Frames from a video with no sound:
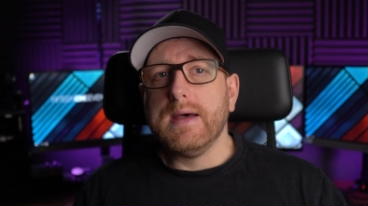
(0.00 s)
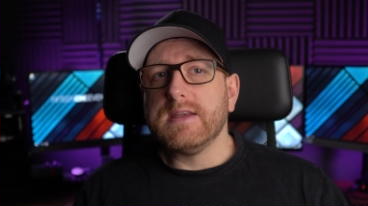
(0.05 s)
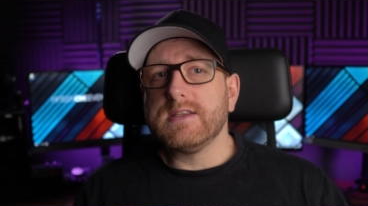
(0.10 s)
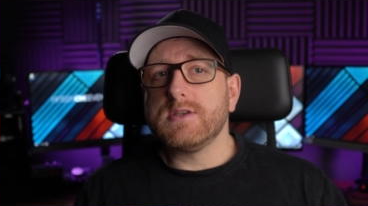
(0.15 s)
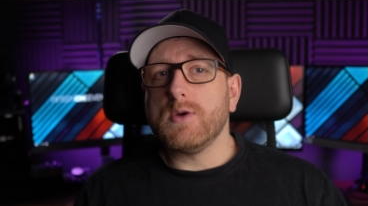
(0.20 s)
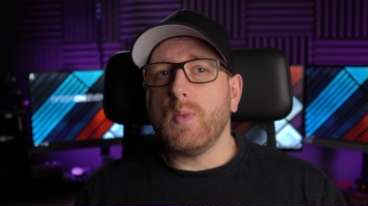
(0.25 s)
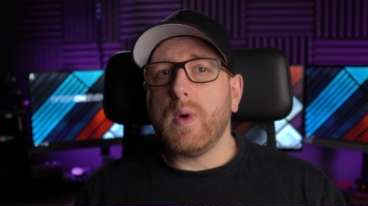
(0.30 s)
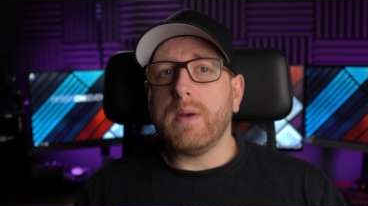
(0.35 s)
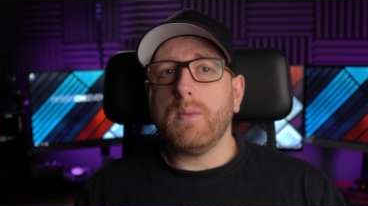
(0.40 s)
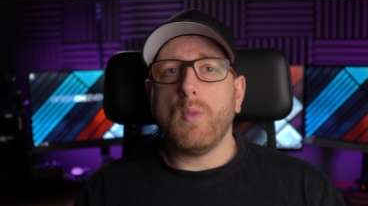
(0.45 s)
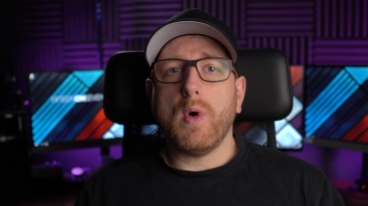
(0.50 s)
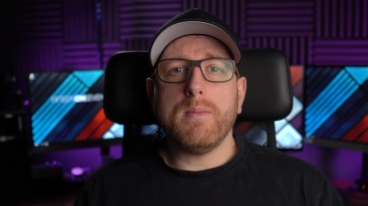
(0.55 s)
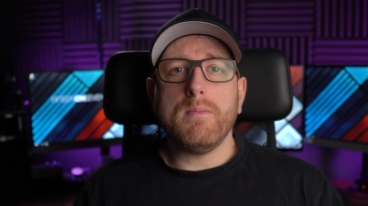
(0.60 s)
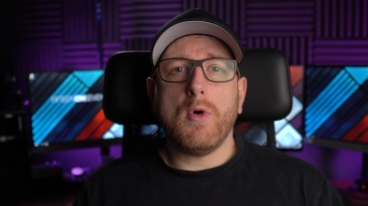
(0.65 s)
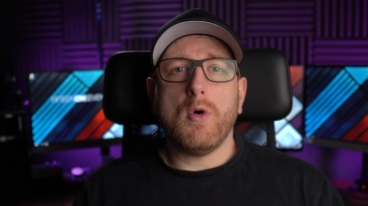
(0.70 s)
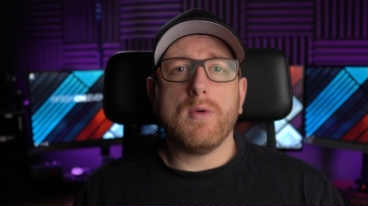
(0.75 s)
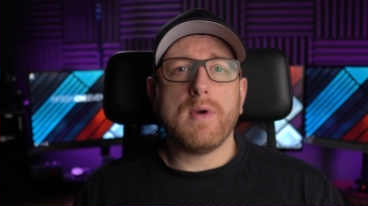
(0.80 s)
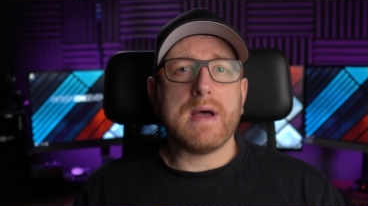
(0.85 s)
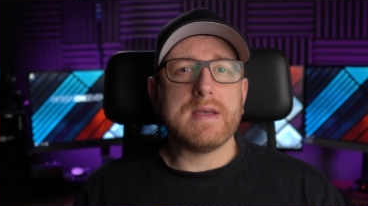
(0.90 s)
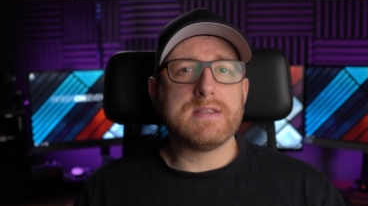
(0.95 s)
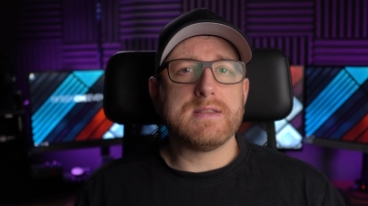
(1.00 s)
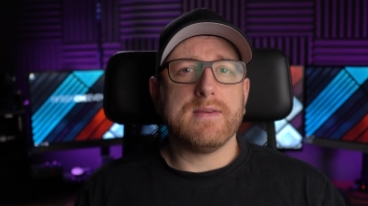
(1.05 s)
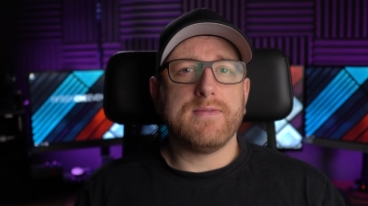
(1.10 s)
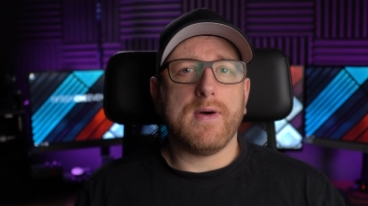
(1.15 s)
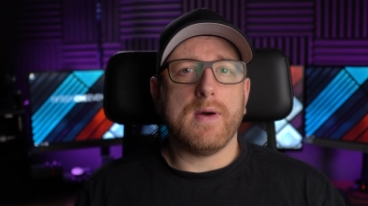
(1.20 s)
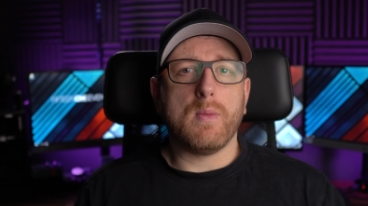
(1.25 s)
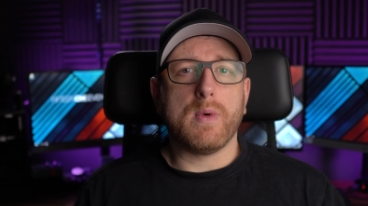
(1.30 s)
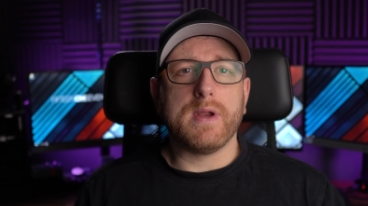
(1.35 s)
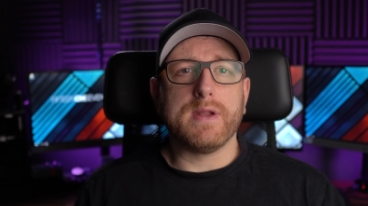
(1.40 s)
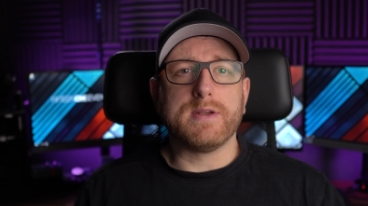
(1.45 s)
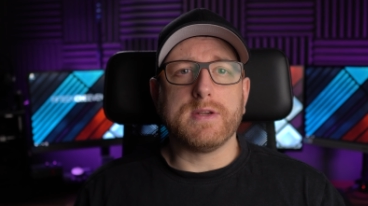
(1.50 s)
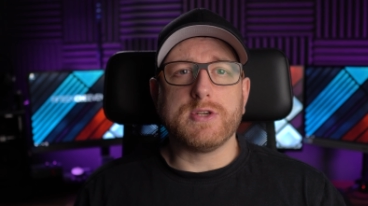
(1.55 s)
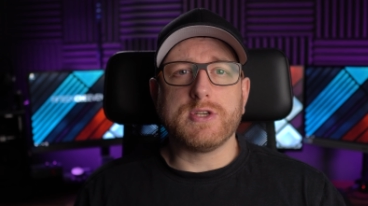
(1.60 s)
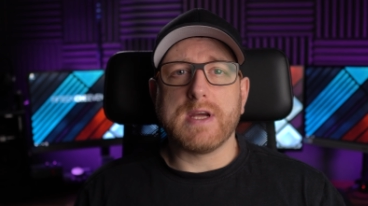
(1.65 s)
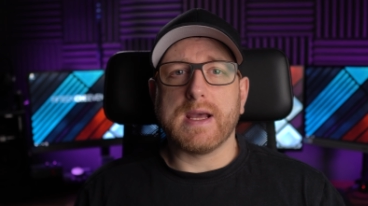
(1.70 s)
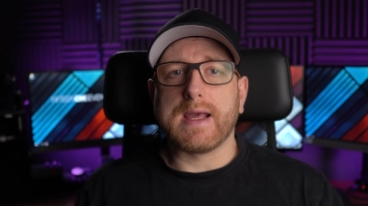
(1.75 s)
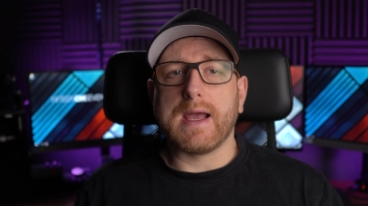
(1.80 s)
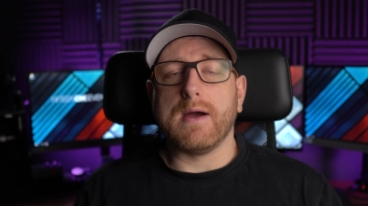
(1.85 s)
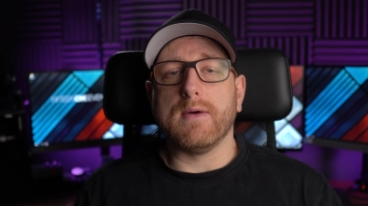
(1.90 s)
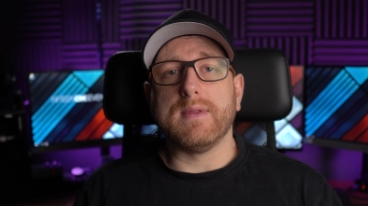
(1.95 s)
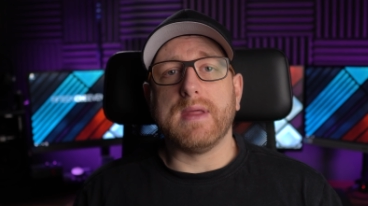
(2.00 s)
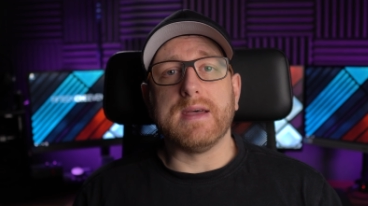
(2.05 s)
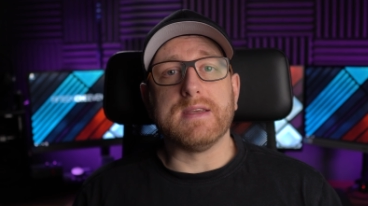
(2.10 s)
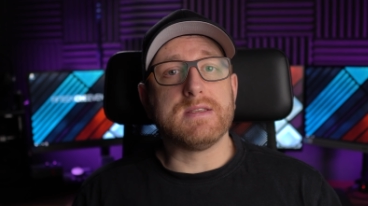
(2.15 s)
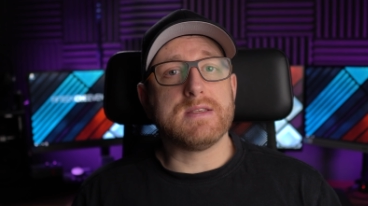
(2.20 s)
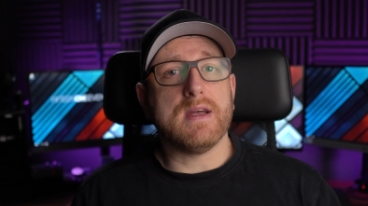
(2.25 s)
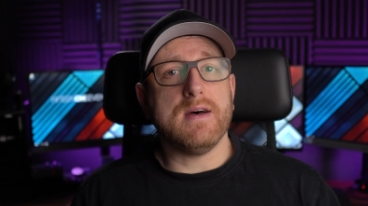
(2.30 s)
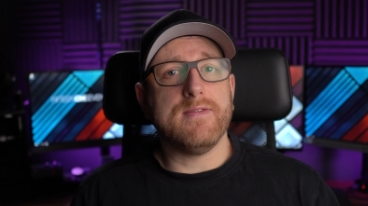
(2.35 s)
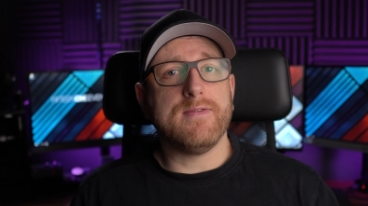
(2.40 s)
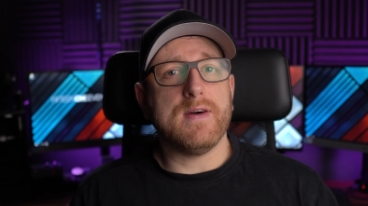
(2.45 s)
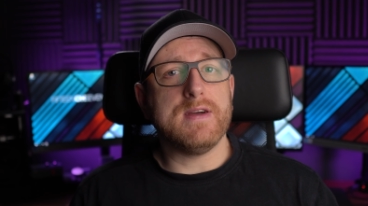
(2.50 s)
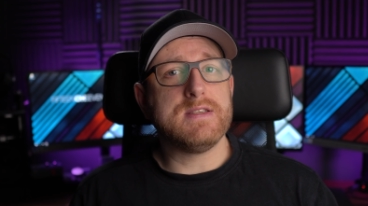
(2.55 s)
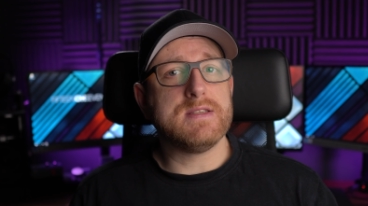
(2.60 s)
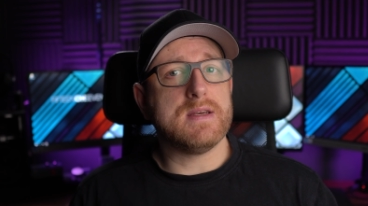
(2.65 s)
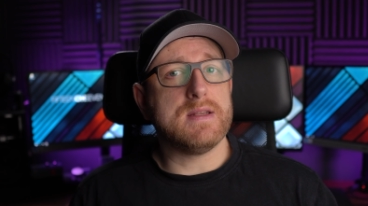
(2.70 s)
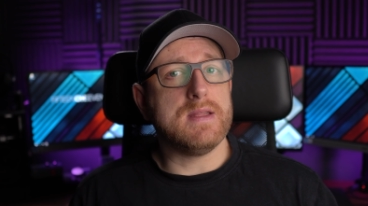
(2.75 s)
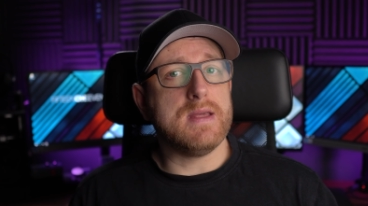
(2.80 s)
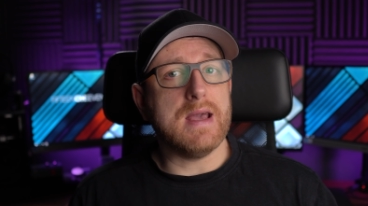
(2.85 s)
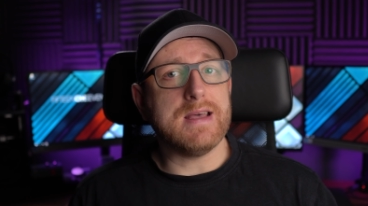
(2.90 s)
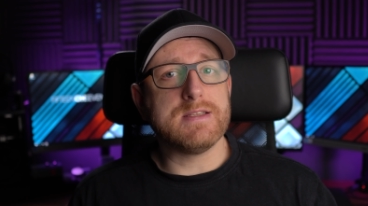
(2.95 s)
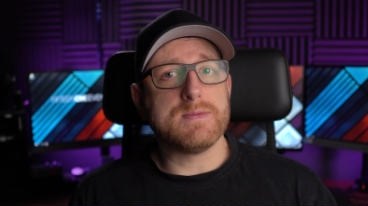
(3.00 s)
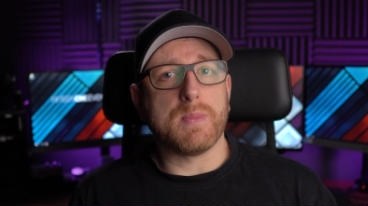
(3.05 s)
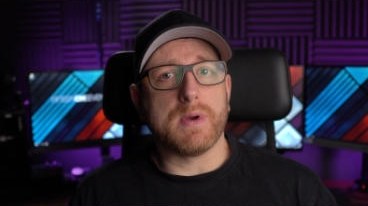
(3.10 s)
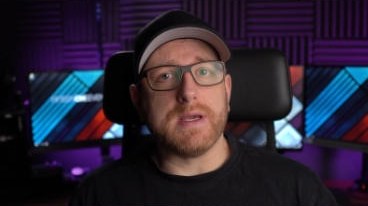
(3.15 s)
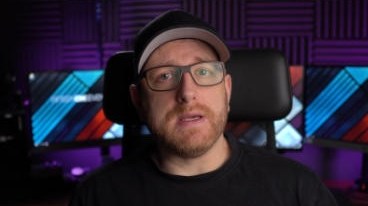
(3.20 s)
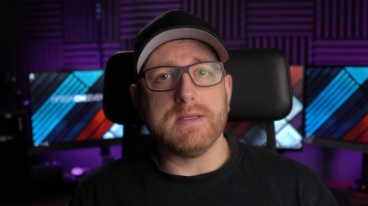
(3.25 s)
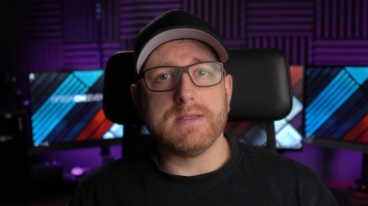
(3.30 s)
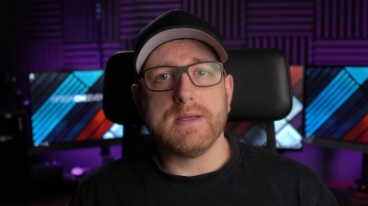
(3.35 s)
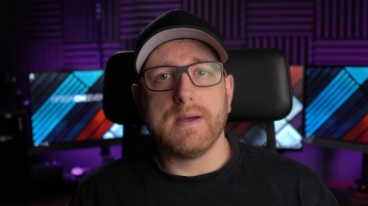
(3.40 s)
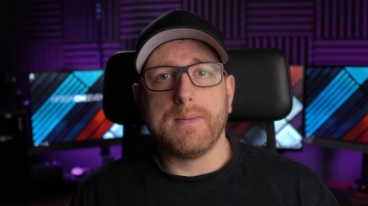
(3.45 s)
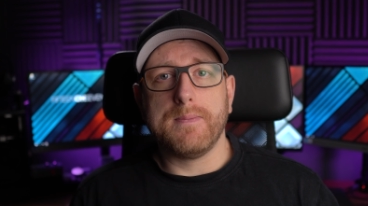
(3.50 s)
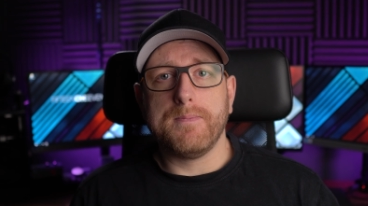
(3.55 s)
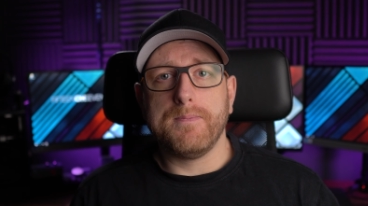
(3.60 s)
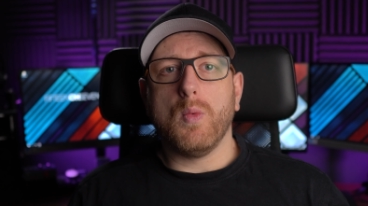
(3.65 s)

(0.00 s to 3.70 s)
So when 1More asked if I wanted to check out their stuff, I said yes please.